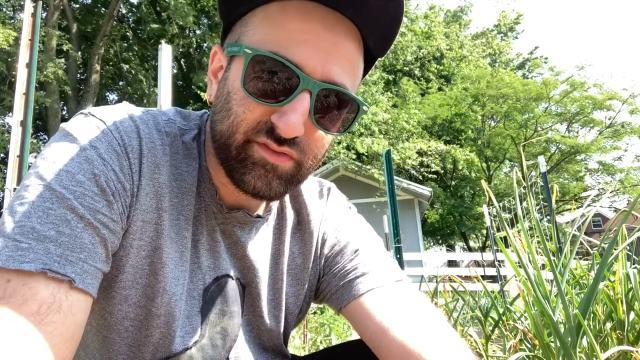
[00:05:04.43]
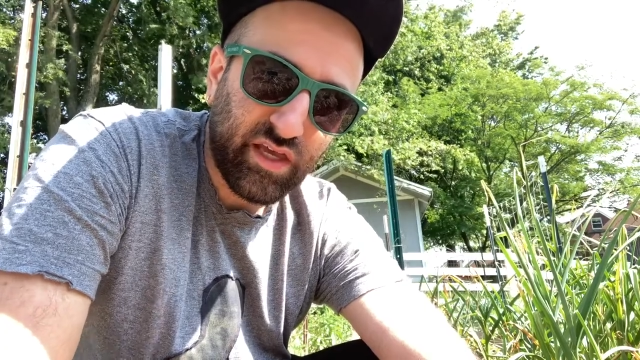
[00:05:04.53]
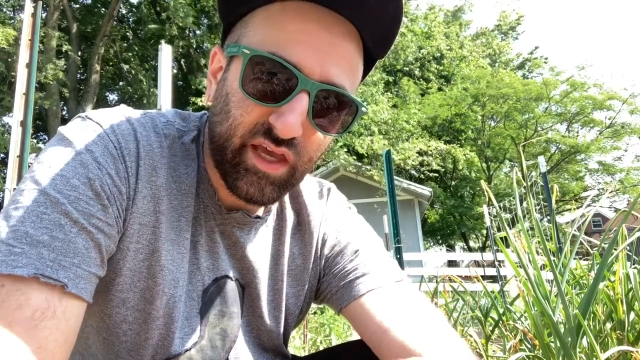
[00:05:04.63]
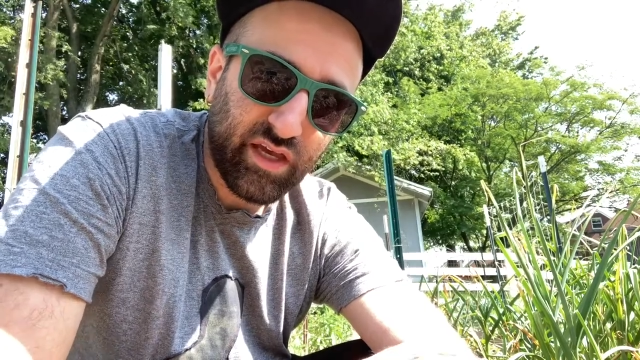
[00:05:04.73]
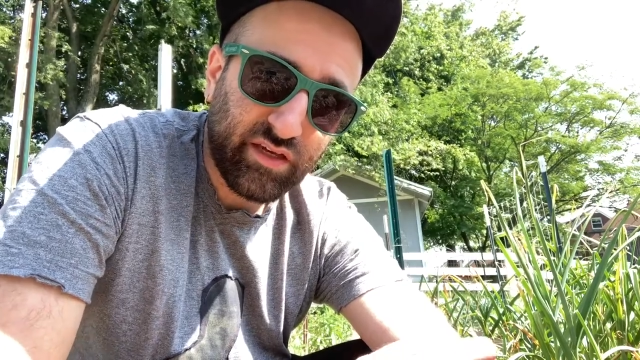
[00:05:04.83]

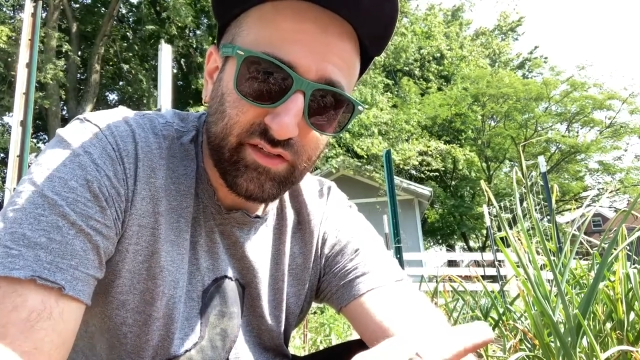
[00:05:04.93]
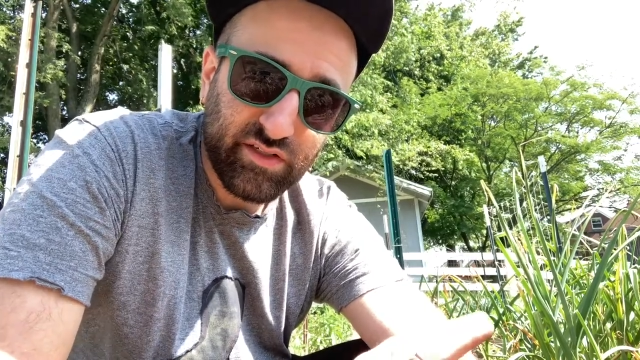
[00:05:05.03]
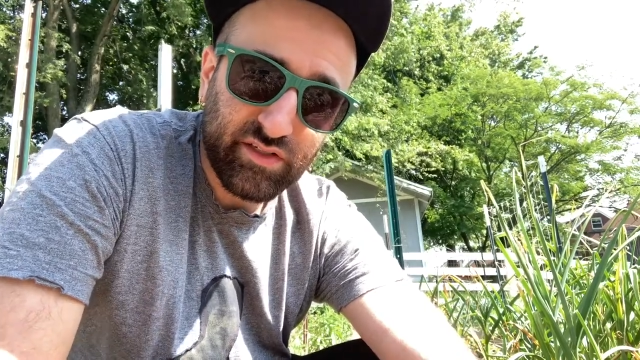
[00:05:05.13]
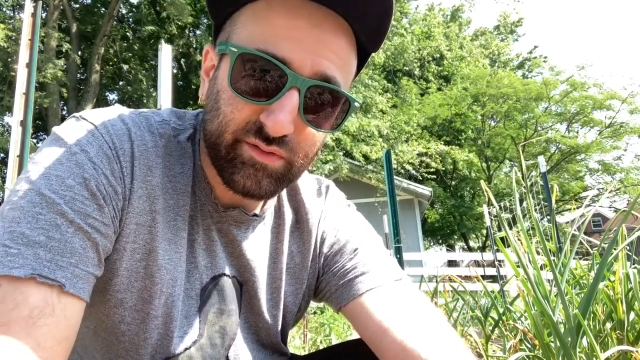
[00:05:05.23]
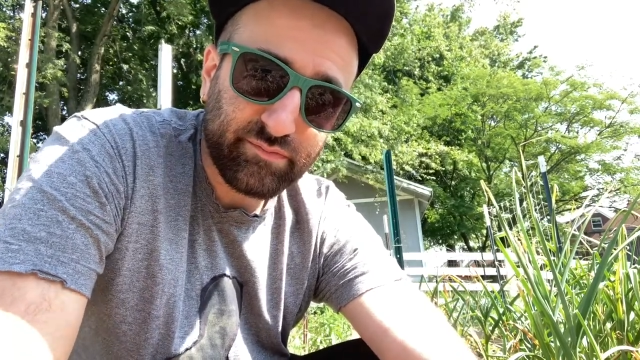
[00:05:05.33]
and
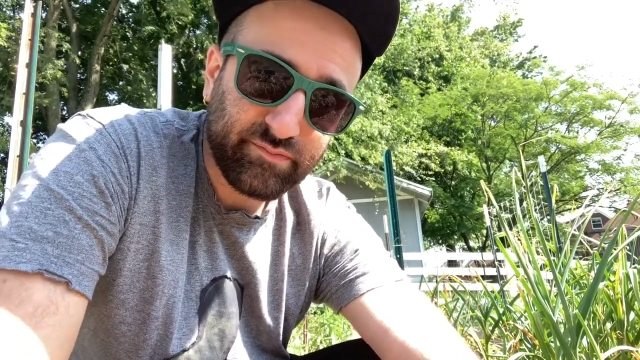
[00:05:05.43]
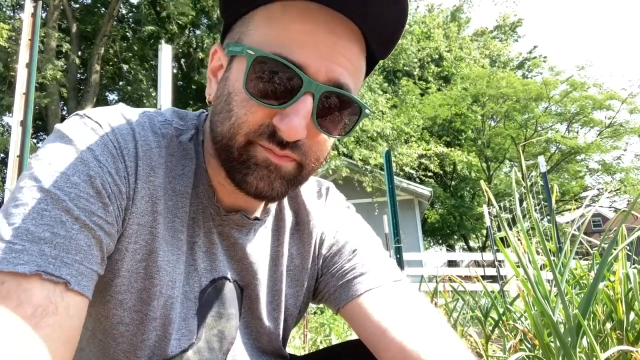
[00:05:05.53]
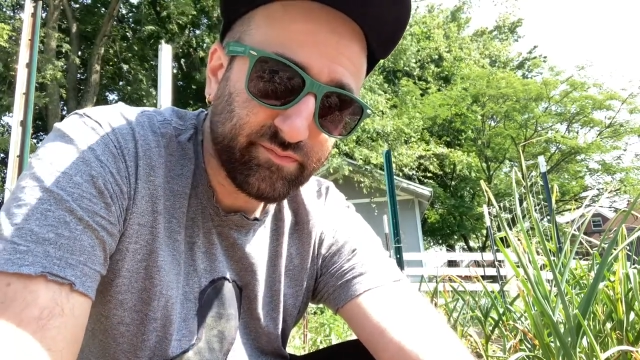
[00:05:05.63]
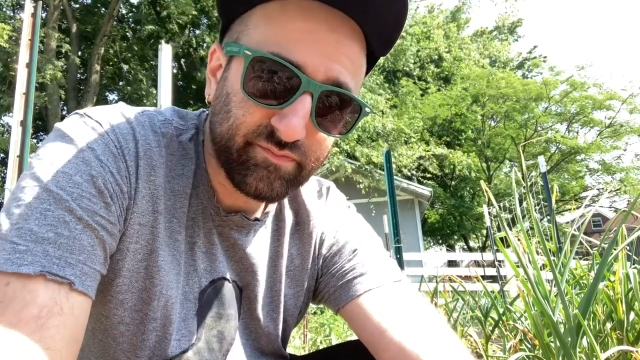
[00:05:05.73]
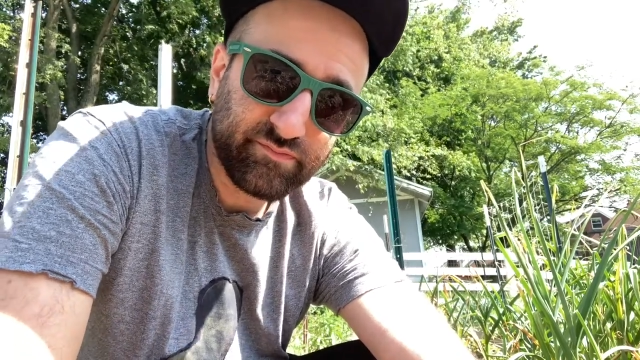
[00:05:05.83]

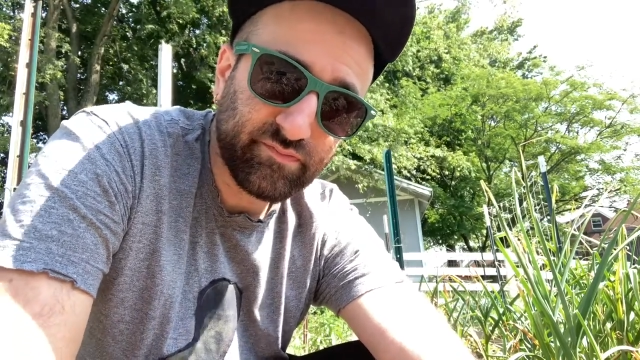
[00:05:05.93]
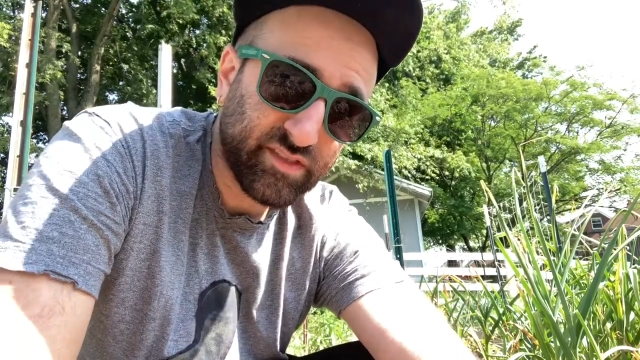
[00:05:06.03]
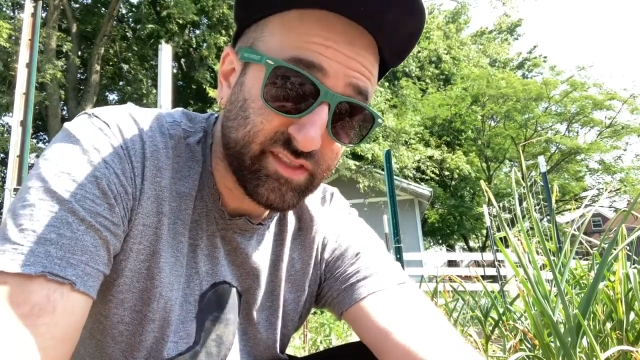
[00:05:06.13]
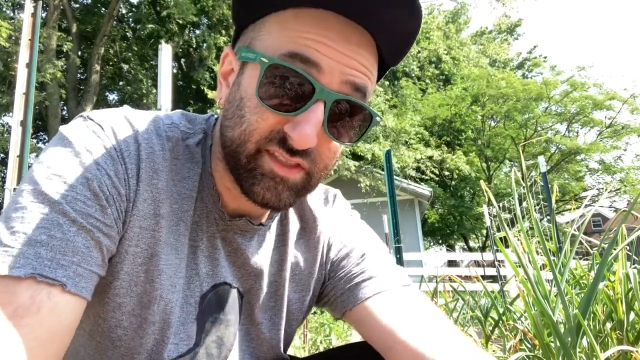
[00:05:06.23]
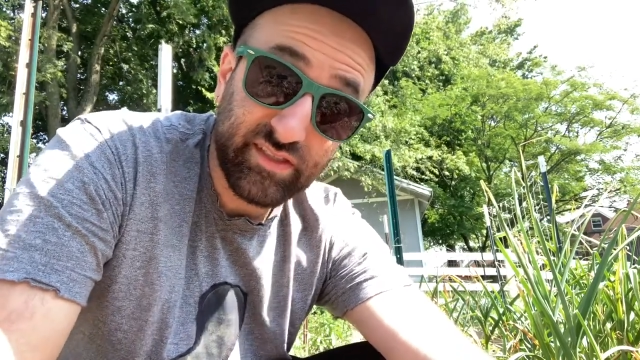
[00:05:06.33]

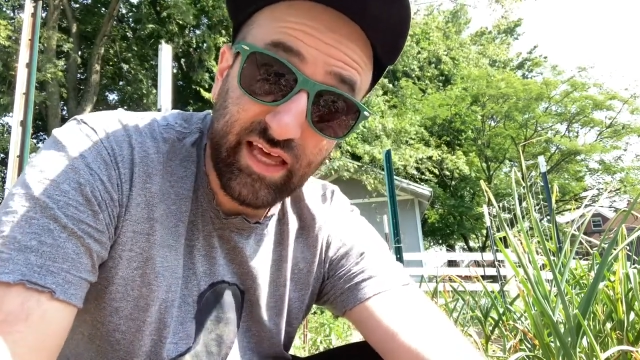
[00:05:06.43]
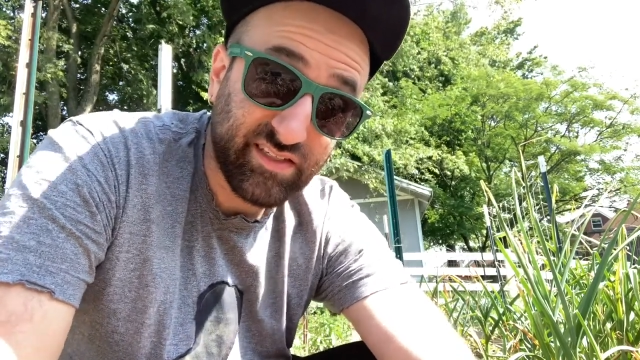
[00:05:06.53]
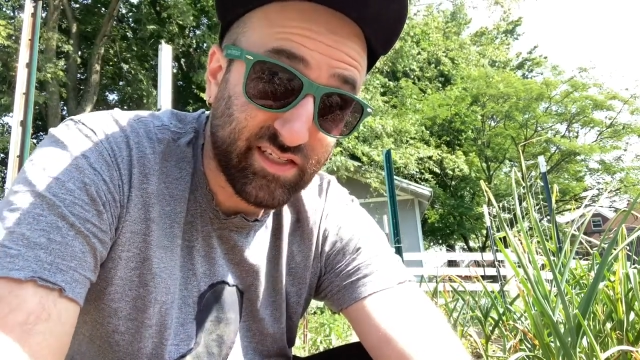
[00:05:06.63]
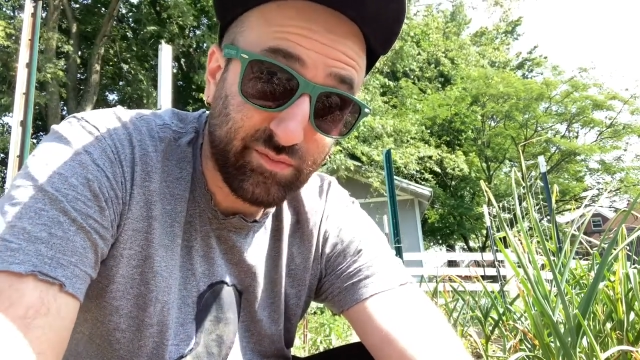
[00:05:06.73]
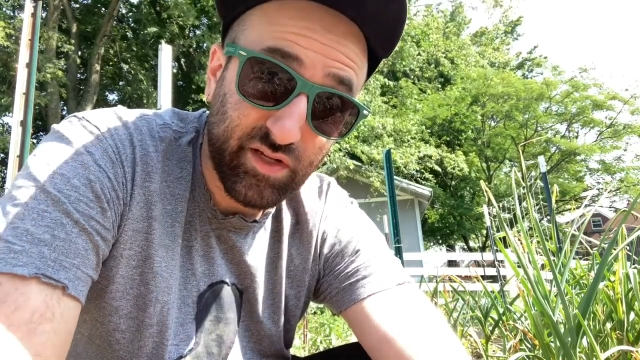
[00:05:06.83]
that
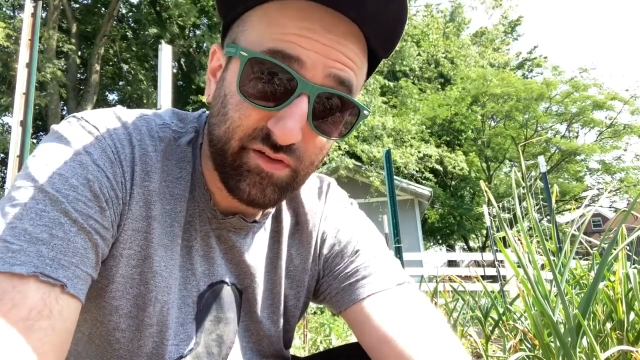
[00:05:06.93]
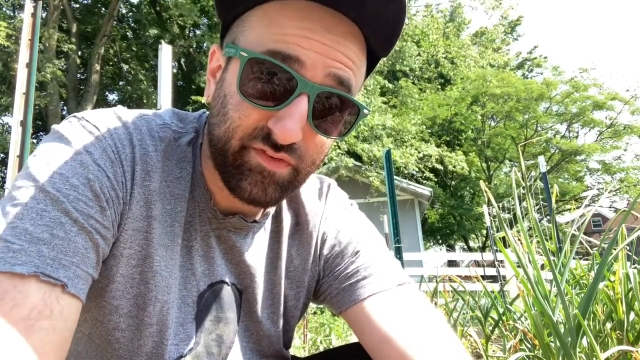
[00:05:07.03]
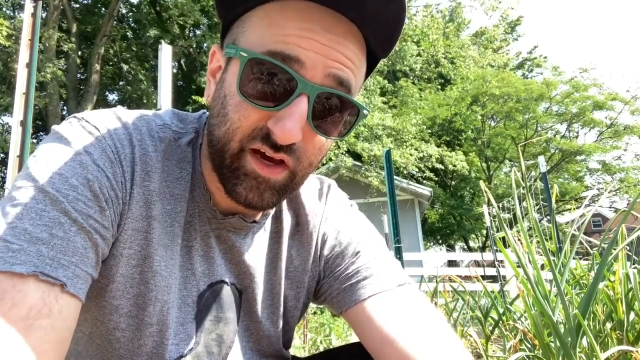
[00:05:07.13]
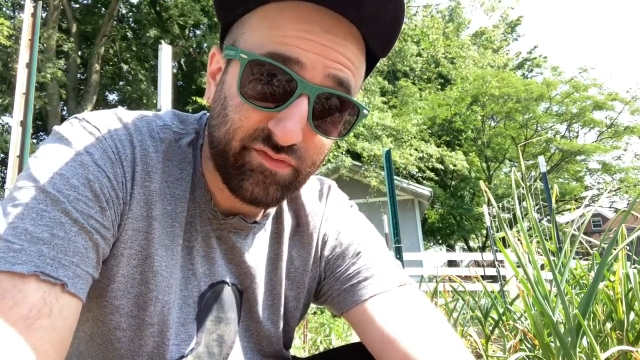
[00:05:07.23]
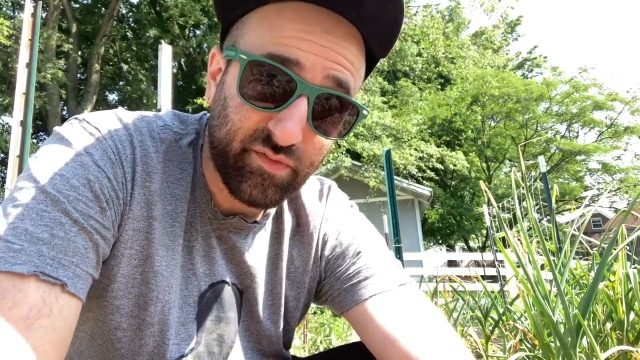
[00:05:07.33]
seemed to do
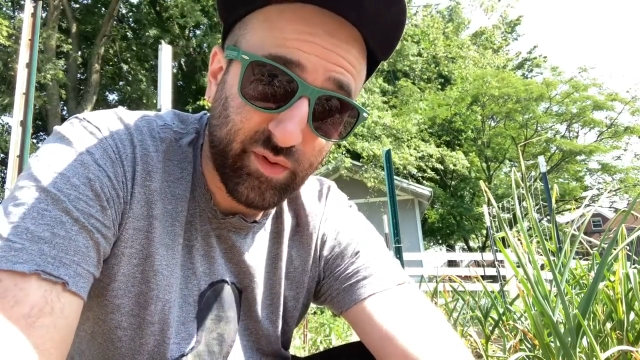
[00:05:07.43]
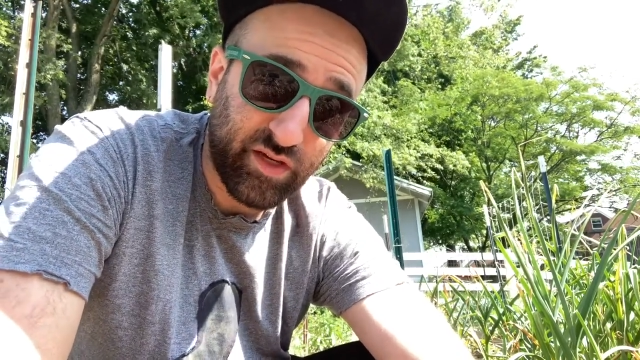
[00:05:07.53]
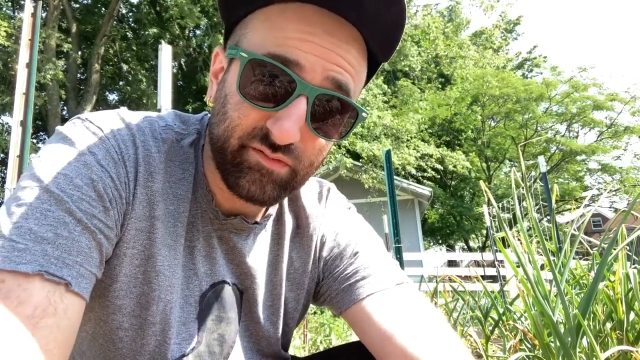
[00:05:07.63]
fine for me.